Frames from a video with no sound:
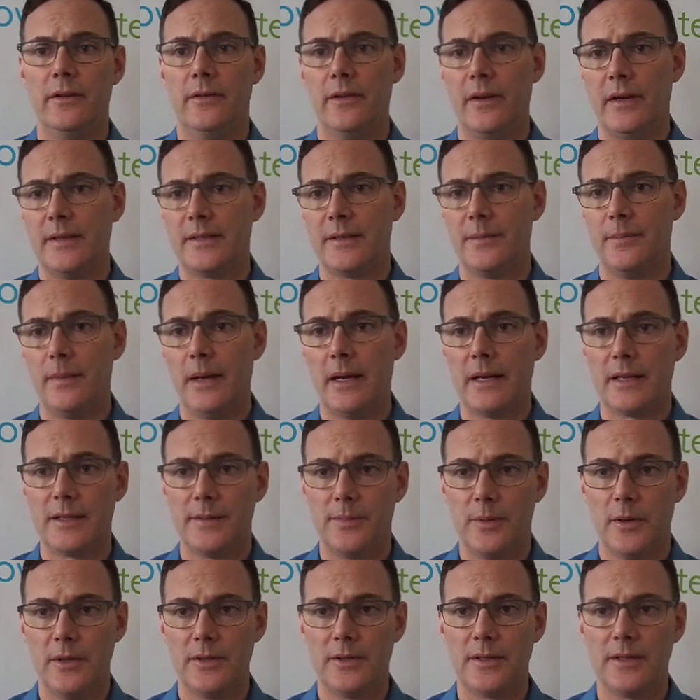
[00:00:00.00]
had some bad
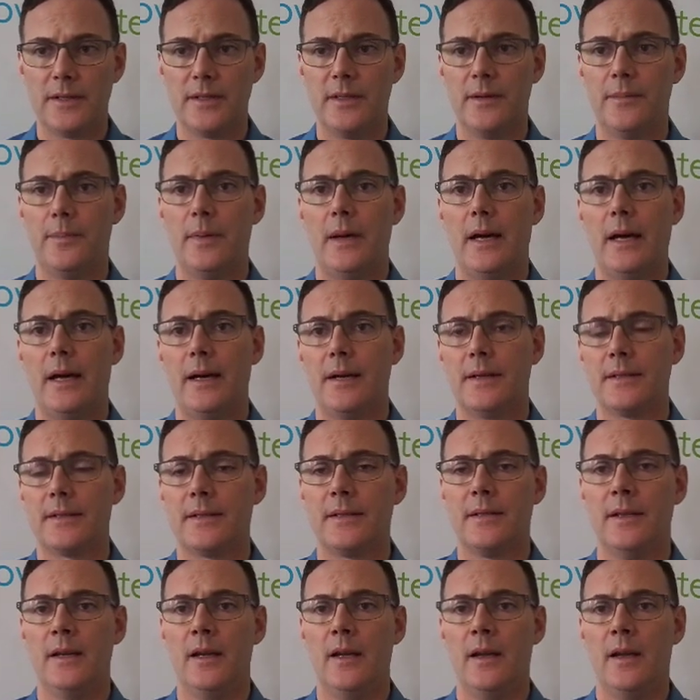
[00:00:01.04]
experiences in the
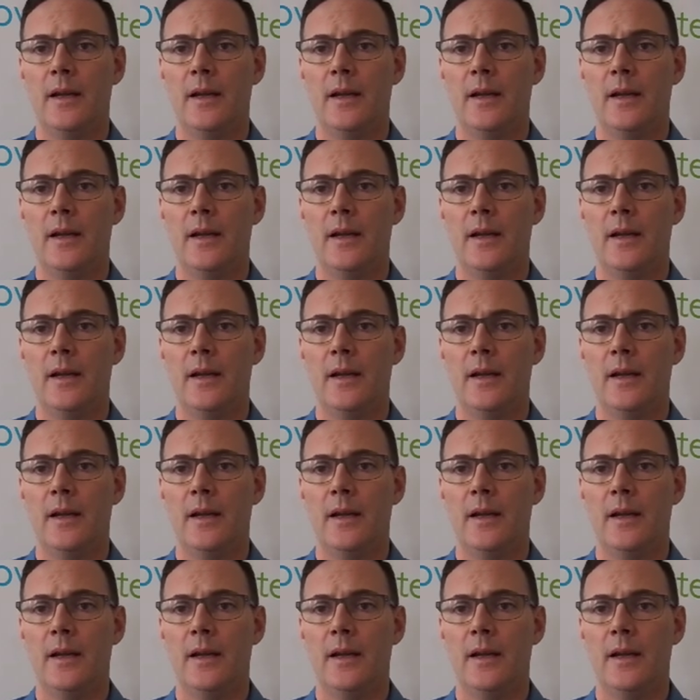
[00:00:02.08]
past,